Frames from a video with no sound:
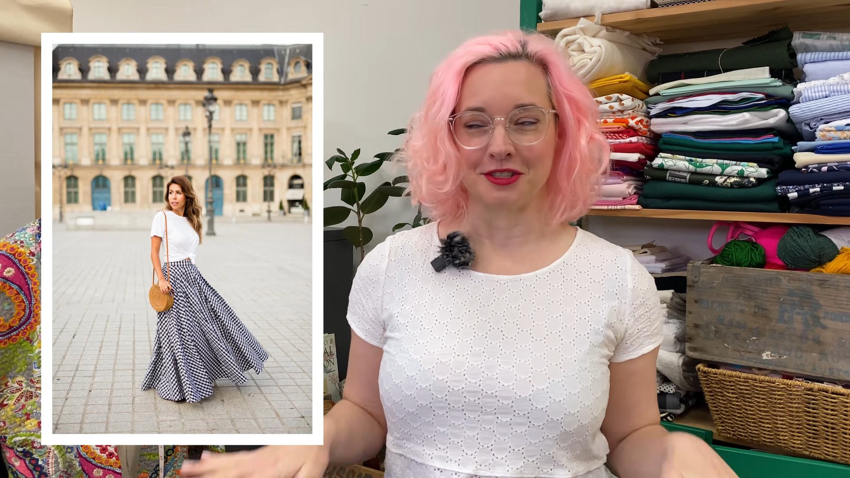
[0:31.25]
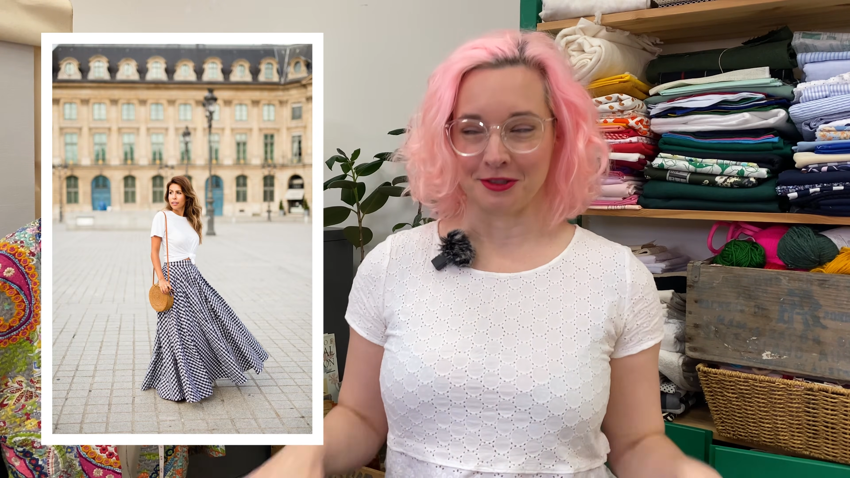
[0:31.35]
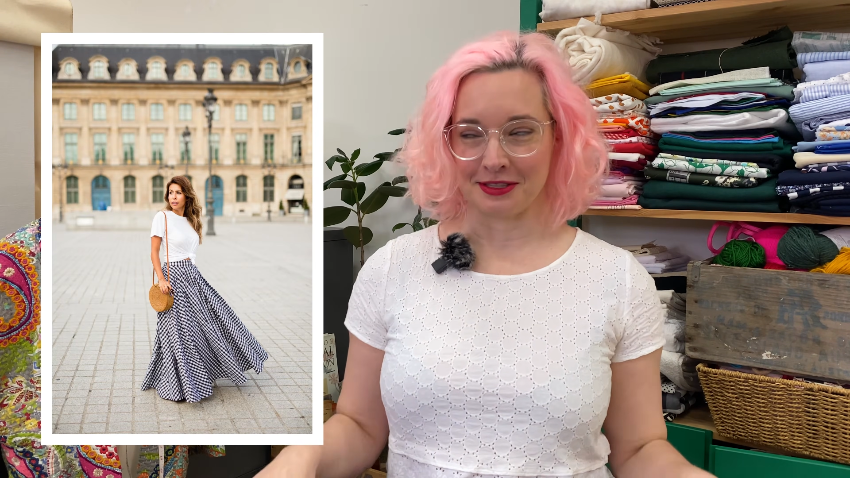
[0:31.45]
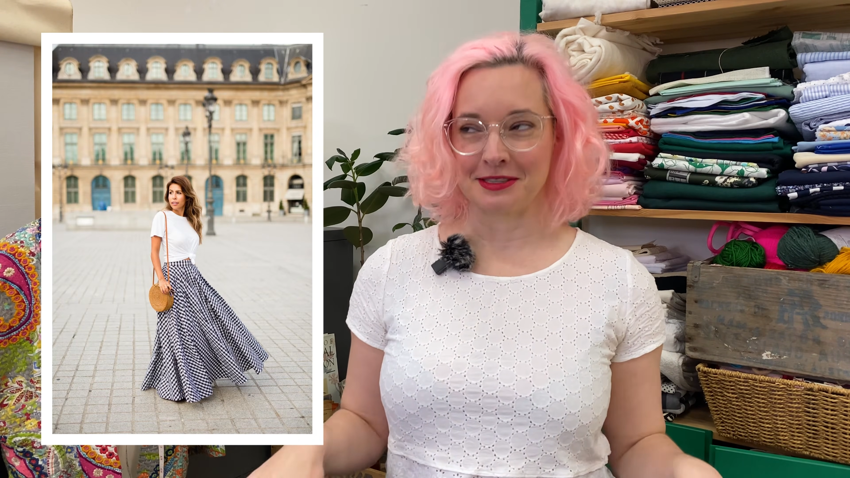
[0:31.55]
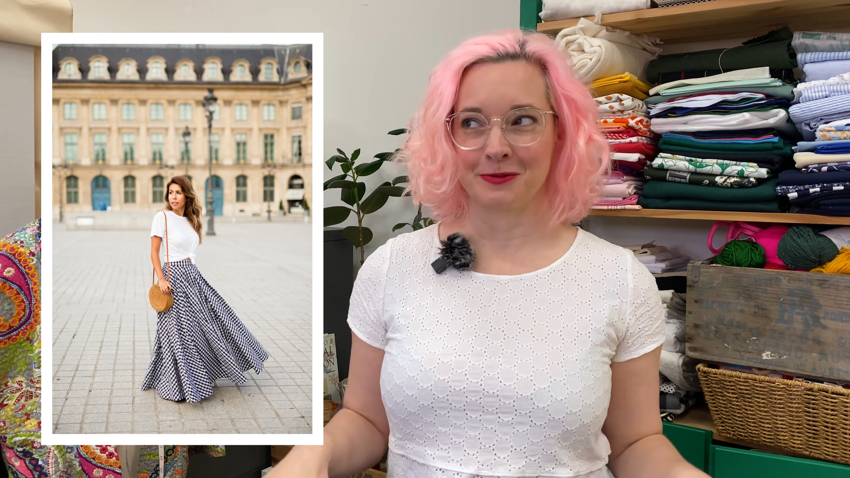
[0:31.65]
So
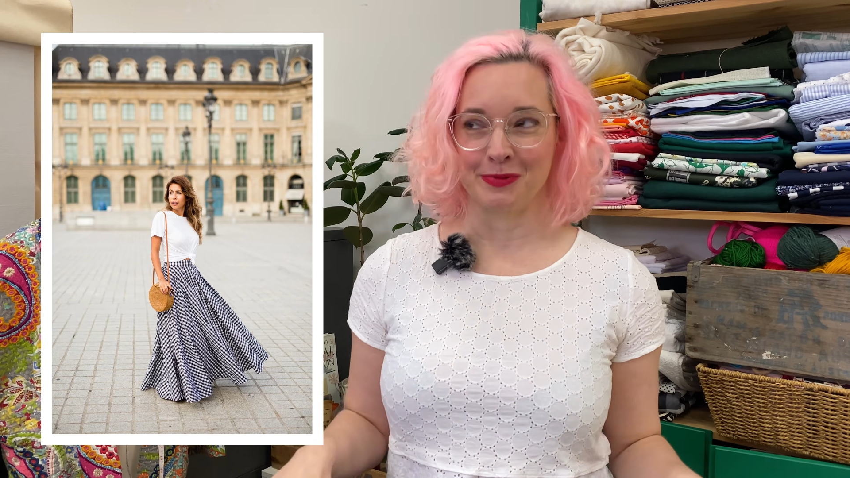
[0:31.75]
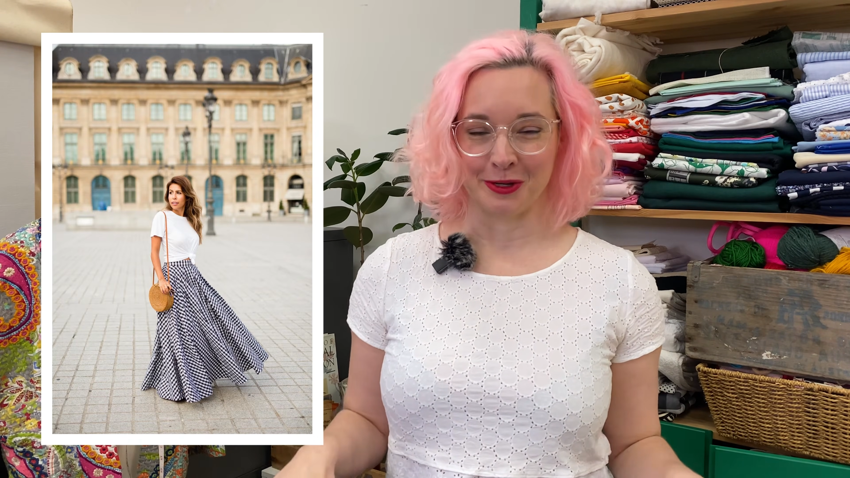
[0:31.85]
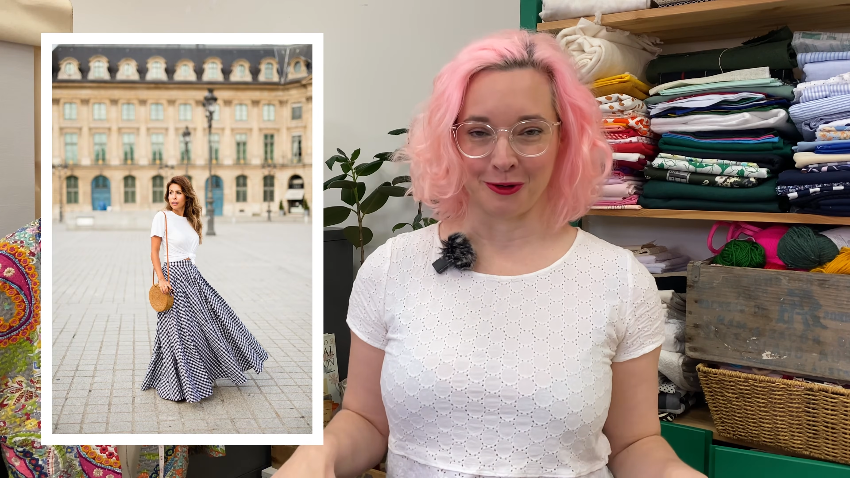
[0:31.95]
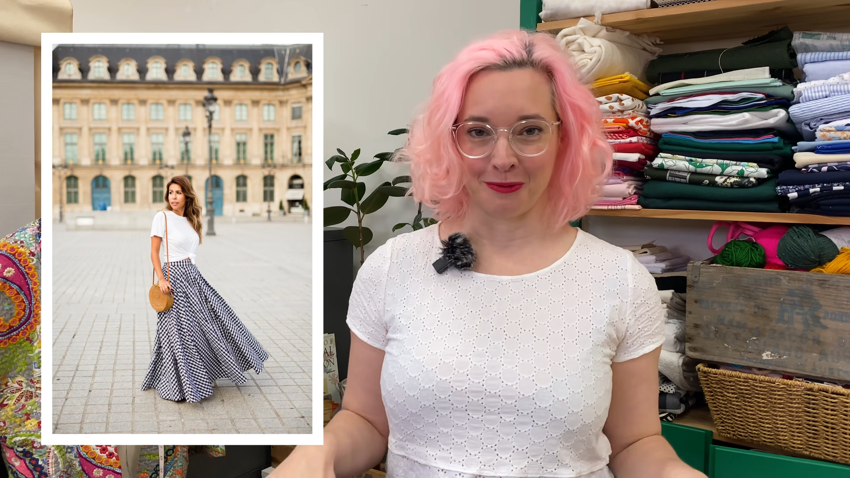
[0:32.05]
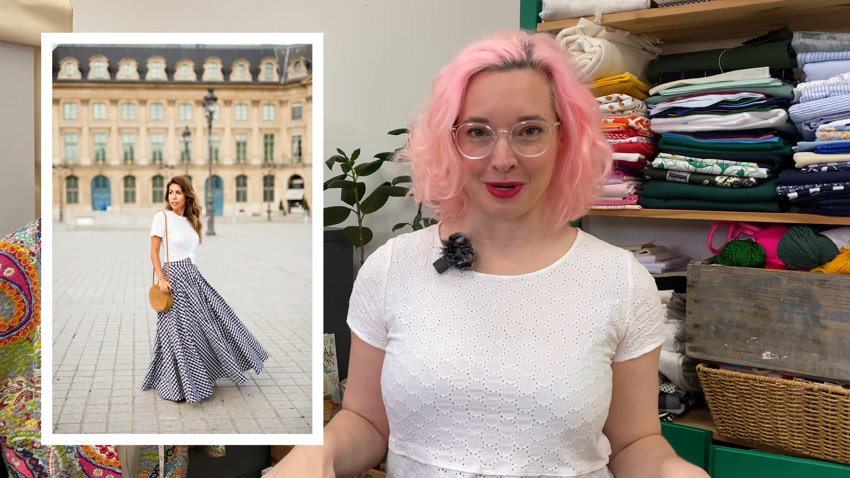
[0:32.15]
this has
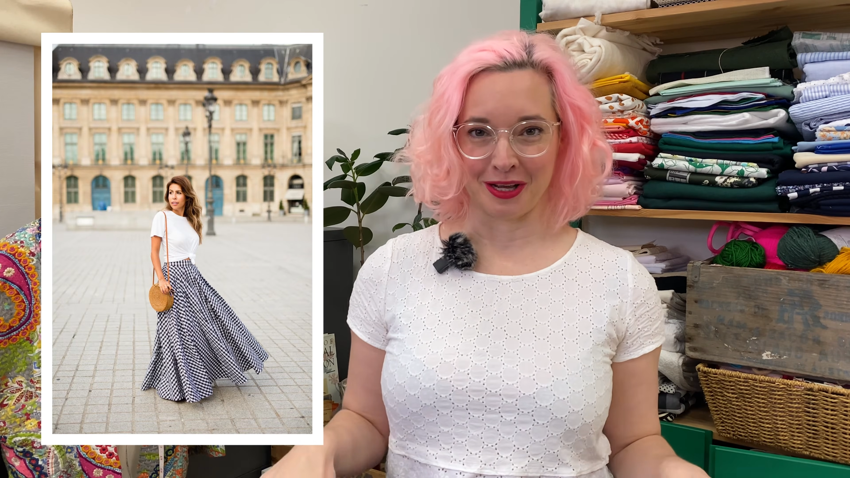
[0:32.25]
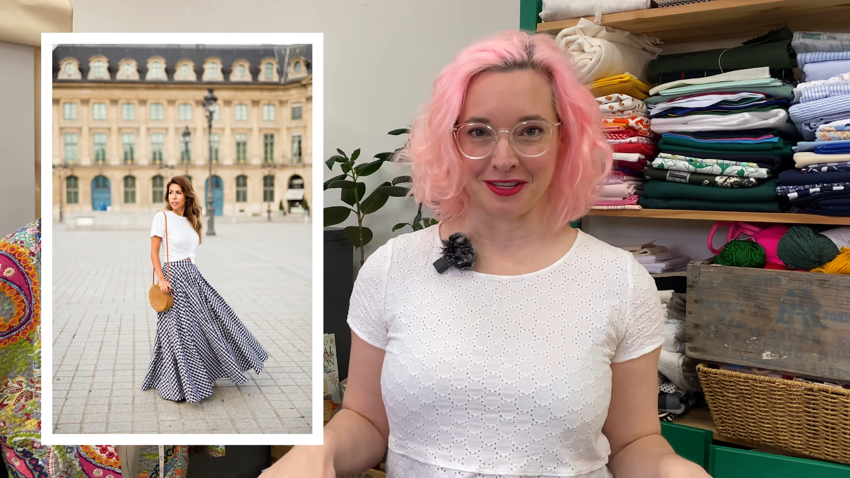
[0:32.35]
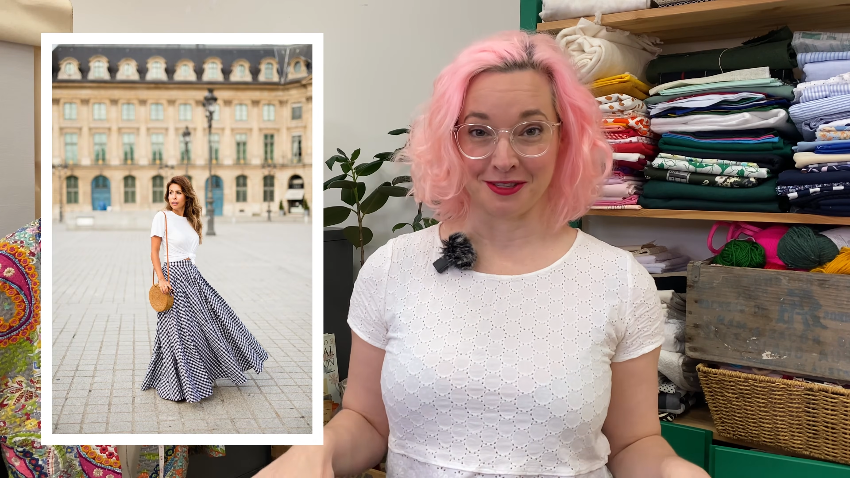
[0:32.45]
been on my